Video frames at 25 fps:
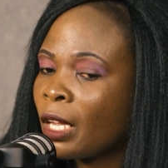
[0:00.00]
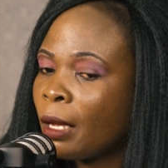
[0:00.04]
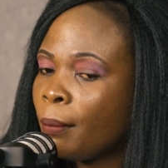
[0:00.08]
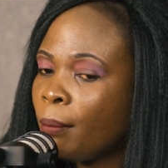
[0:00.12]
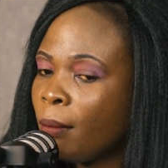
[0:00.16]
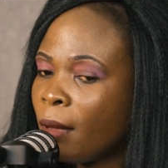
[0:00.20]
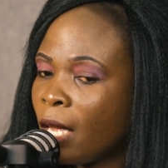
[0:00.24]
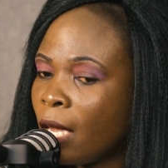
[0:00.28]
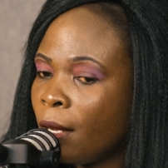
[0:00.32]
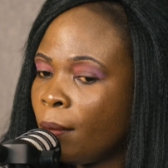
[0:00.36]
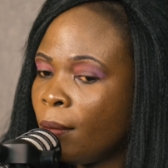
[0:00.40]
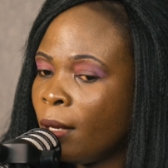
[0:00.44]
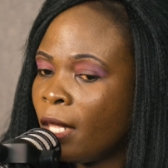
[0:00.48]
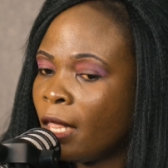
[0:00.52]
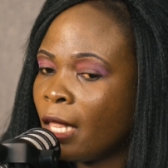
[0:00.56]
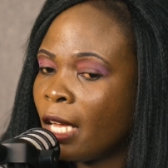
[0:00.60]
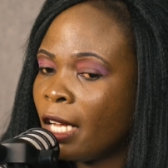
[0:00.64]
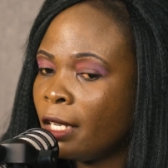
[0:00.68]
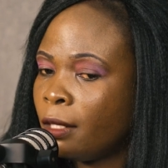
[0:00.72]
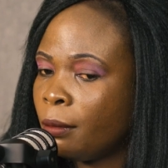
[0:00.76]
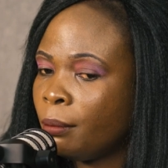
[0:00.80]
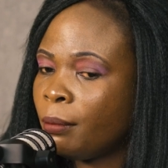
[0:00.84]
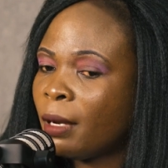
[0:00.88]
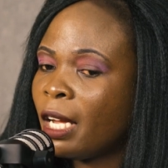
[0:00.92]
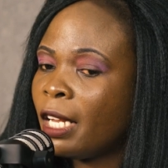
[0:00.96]
maybe
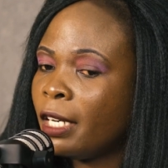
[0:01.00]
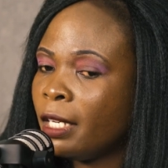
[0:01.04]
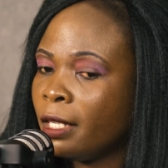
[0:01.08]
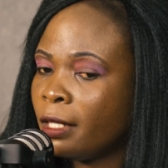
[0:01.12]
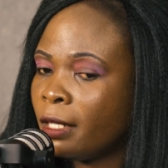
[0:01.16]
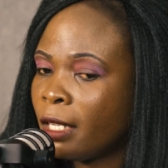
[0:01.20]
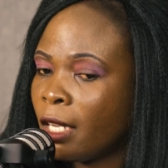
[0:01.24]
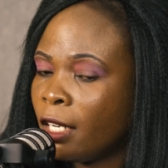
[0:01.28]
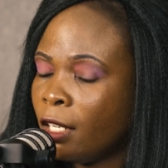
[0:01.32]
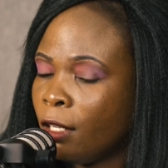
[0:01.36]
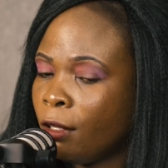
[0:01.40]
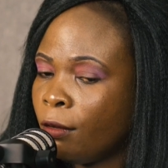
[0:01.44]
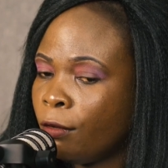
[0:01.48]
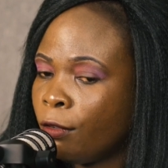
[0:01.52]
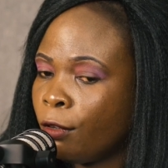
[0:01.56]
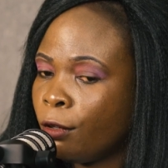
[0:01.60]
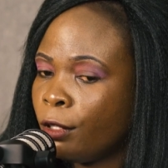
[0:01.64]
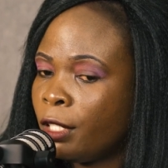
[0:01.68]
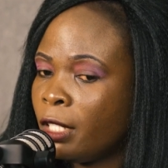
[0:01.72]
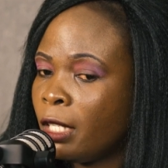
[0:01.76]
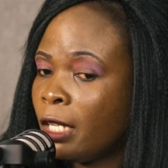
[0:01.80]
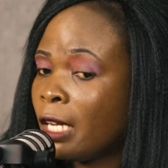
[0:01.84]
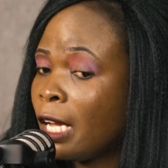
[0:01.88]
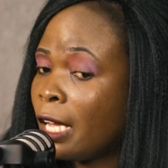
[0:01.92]
that man is a divorcee.